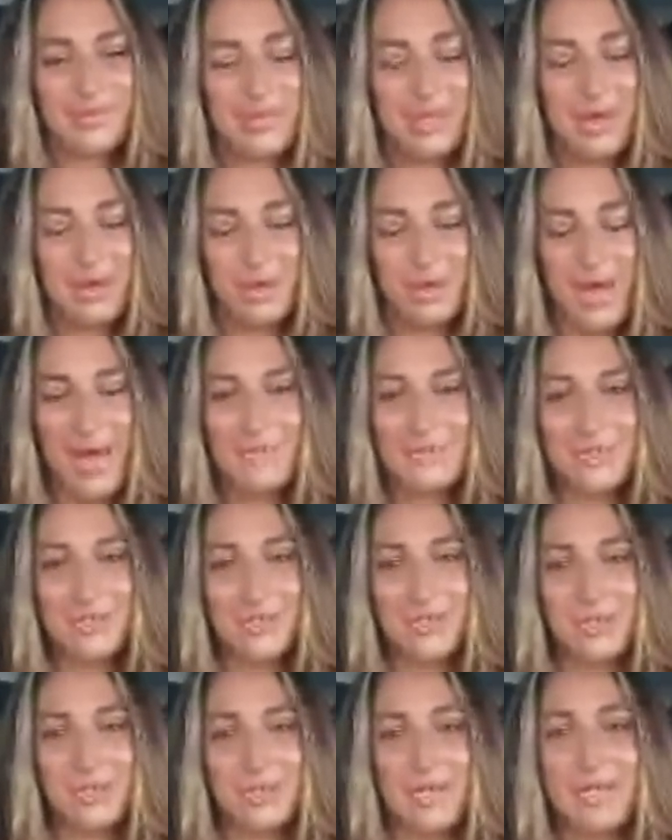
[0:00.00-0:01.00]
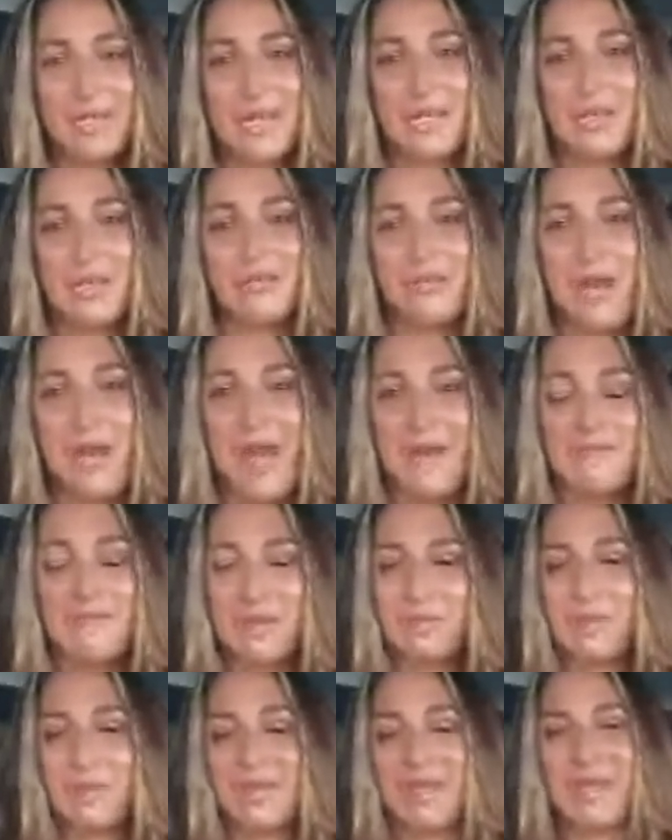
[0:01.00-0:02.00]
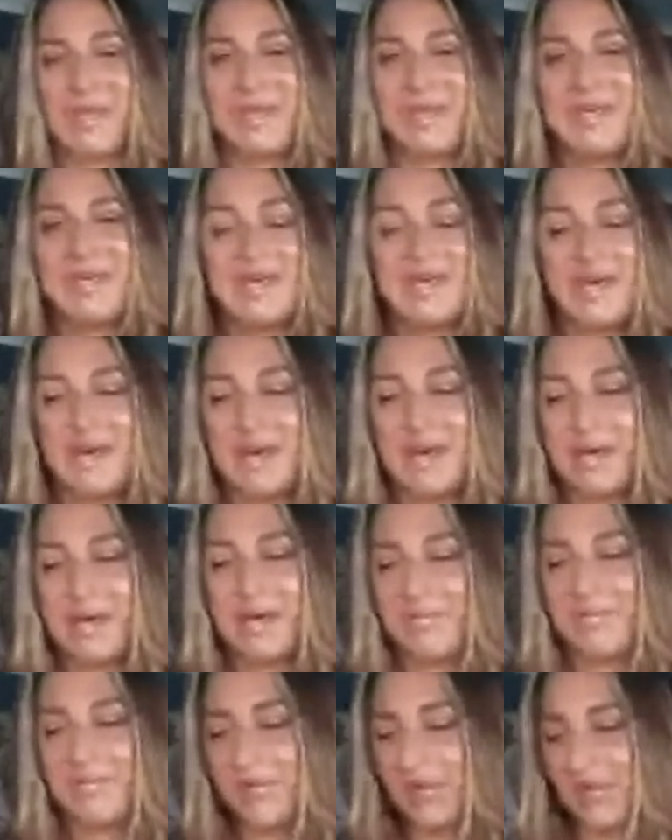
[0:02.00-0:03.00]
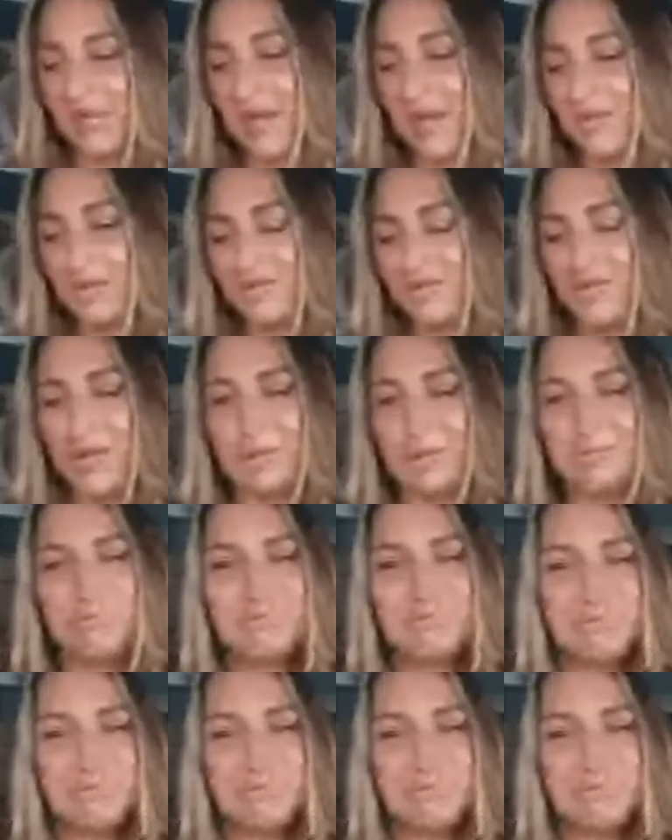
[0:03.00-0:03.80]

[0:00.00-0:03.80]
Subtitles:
Oh, absolutely. Thank you for having me. Yeah, it was fun.